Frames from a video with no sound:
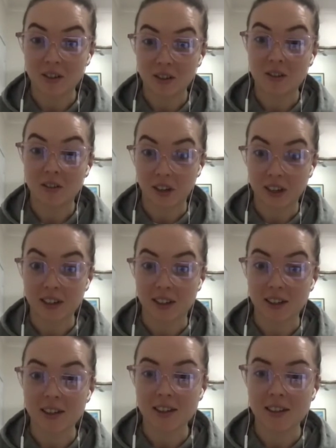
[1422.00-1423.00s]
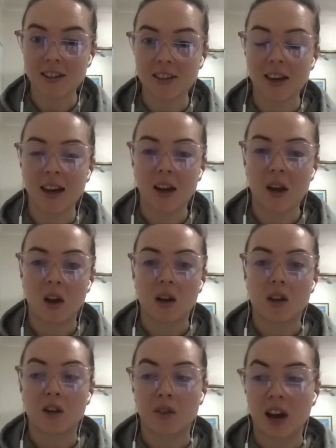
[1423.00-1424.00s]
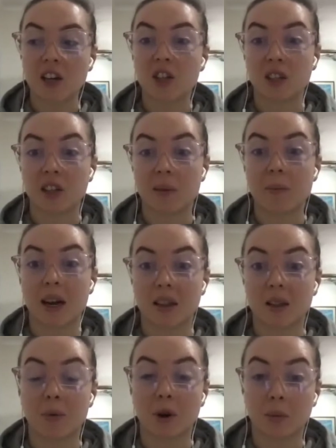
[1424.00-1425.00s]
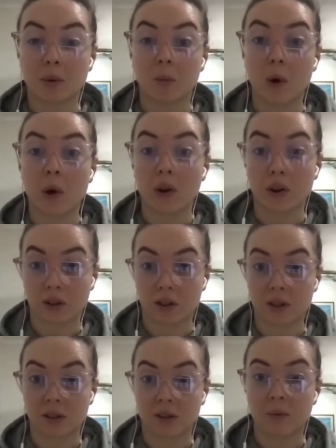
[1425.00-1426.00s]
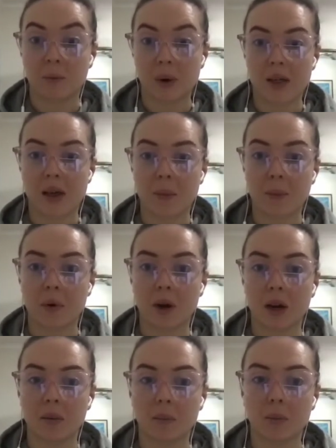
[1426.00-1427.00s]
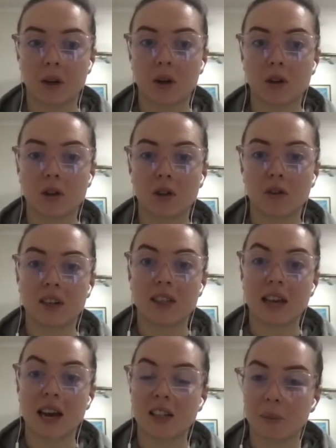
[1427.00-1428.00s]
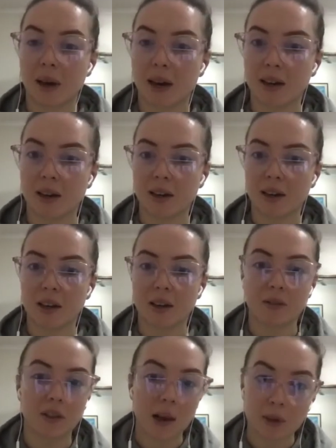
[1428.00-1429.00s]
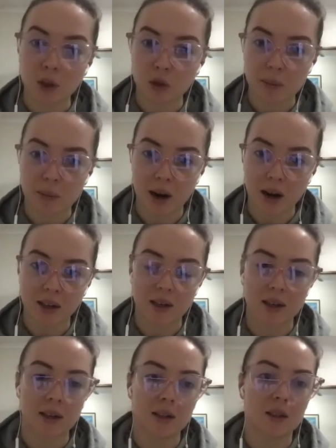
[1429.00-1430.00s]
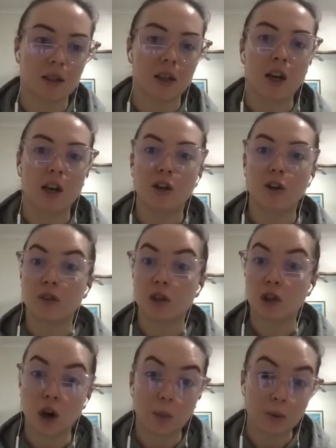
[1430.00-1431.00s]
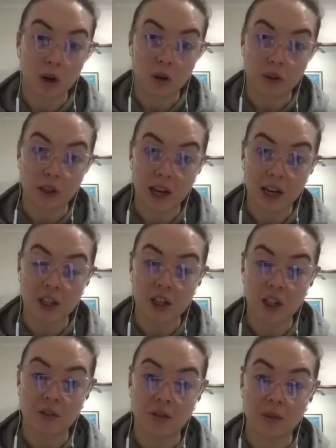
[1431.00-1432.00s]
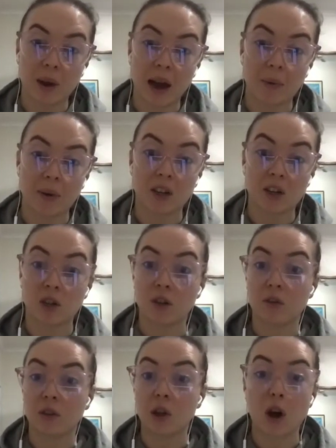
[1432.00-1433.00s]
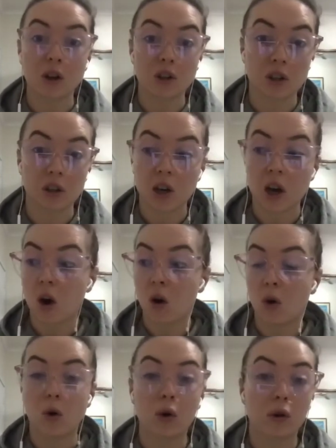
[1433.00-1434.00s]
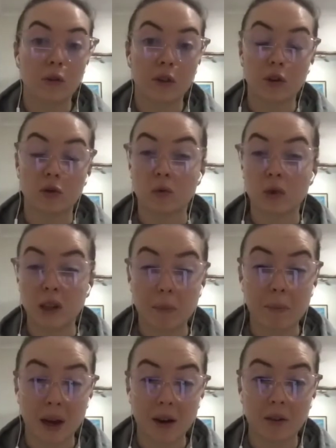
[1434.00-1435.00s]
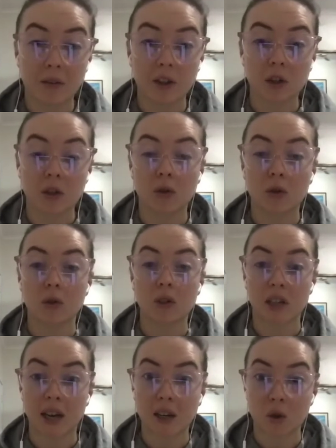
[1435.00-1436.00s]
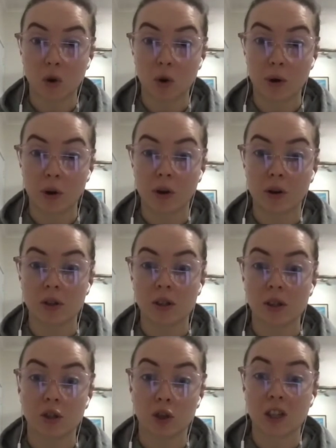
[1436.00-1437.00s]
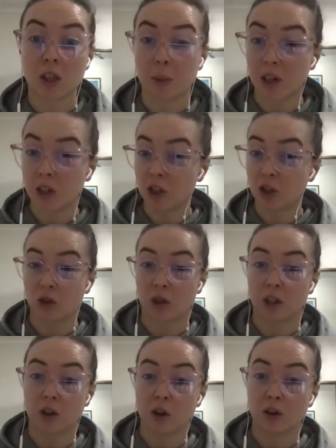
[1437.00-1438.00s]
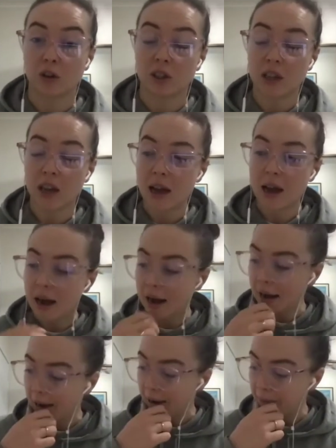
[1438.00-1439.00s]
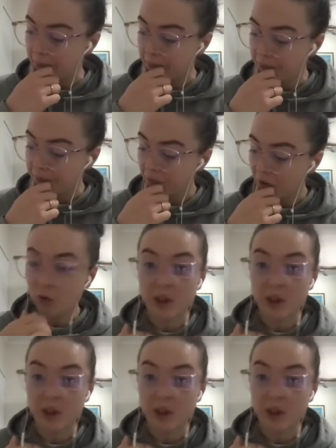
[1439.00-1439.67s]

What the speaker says: fixes, you've actually made the problem worse by that point, because you've exacerbated inflammatory markers, you've stopped ovulation from happening, so you've lost all of those really beneficial sex hormones, especially during those really